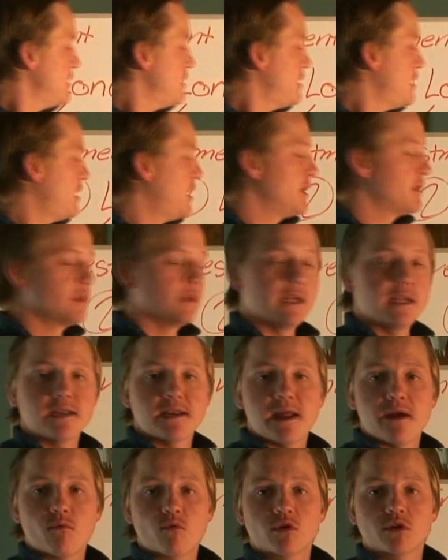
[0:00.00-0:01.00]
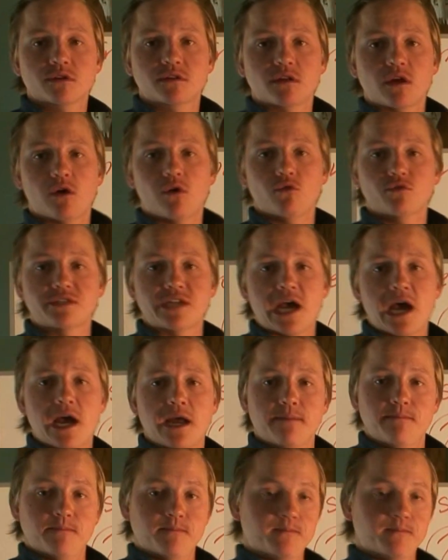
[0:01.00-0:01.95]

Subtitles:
and net worth the whole time.